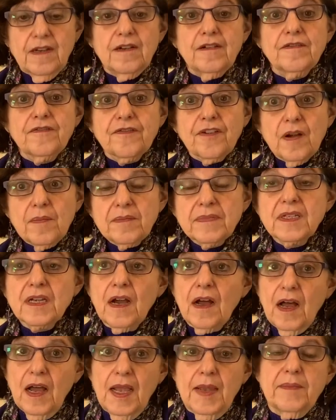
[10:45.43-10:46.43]
From
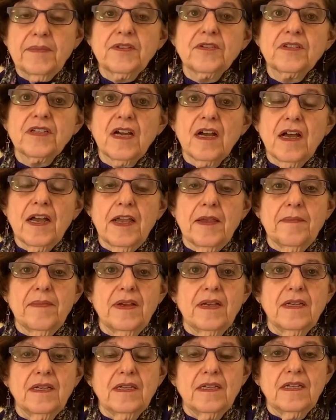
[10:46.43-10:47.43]
time to time.
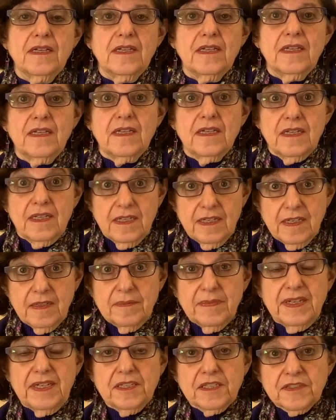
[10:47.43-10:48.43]
It
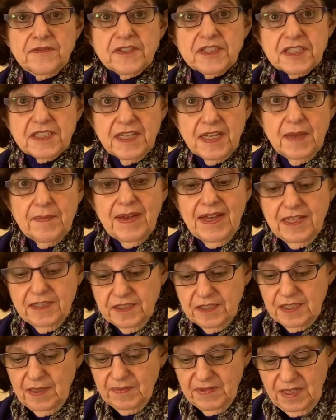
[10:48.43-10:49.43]
means the same as
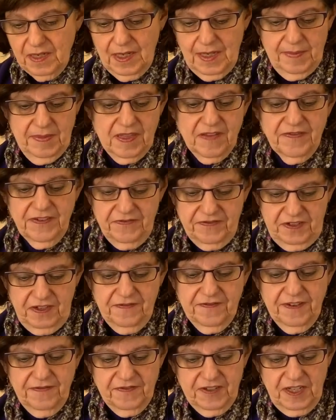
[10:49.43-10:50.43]
sometimes,
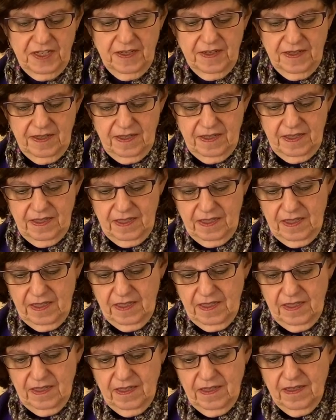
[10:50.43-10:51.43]
50-50.
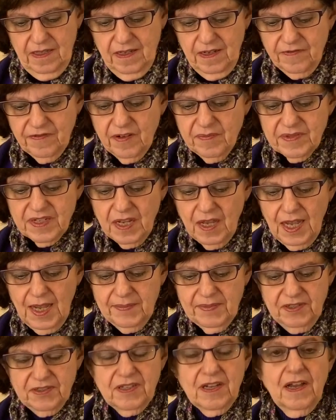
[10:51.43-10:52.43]
From time
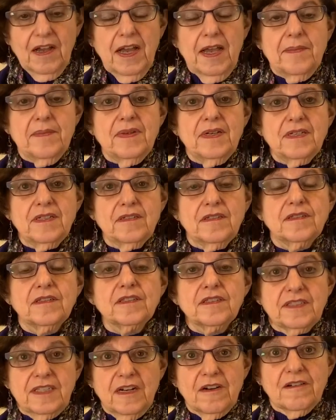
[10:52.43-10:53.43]
to time,
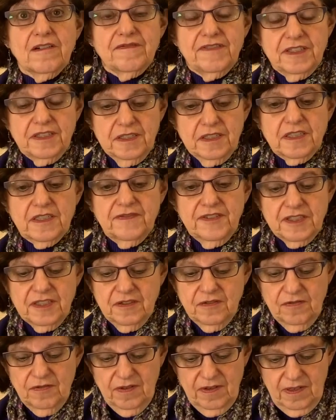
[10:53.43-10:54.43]
Sarah visits the
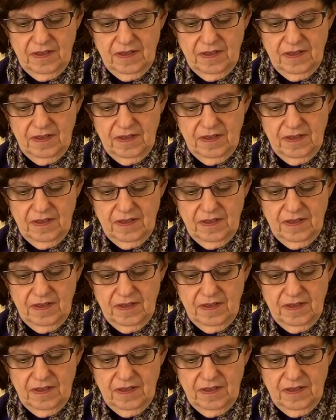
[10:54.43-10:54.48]
zoo.